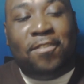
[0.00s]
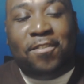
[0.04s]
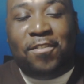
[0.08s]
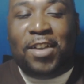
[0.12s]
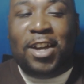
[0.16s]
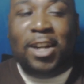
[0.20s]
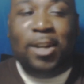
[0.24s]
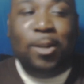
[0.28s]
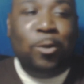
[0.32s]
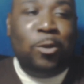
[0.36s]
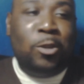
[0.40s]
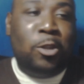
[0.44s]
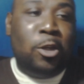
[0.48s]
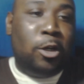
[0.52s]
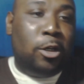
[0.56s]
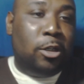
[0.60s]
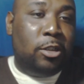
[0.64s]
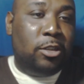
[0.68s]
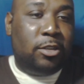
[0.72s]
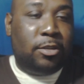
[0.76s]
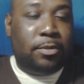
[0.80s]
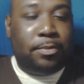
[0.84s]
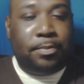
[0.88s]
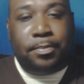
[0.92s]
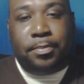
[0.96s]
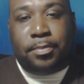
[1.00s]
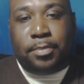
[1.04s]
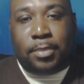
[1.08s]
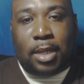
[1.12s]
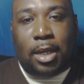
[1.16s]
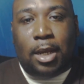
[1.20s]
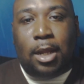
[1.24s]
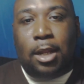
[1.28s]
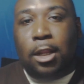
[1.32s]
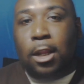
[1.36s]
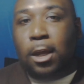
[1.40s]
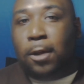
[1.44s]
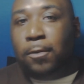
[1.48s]
Final thoughts.
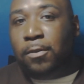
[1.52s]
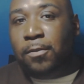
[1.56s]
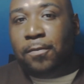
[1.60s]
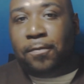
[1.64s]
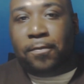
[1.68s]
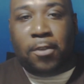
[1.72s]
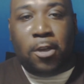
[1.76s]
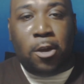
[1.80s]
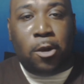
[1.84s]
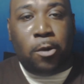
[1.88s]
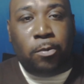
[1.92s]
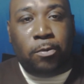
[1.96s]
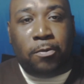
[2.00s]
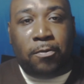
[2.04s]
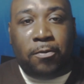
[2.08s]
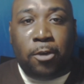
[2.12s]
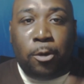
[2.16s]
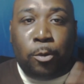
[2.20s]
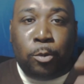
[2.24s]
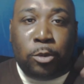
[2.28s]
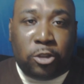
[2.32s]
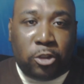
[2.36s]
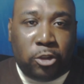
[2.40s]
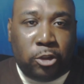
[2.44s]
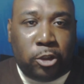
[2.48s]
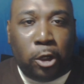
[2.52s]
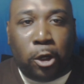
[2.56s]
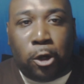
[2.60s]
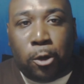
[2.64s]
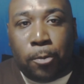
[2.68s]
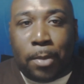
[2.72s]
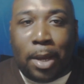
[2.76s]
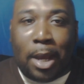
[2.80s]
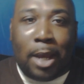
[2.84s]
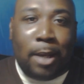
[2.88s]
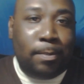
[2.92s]
I love the film. The film was dope.